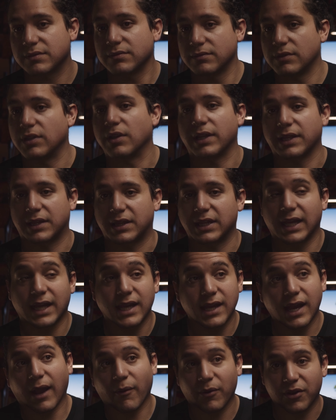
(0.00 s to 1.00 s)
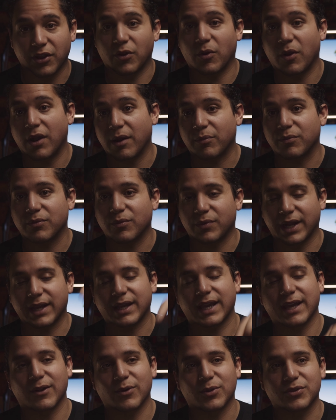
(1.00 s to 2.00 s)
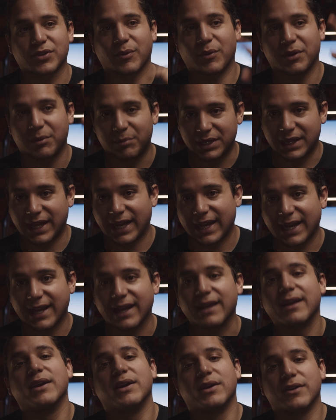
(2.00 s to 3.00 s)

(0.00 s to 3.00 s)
I want to grow up. When I get older, I want to be that guy.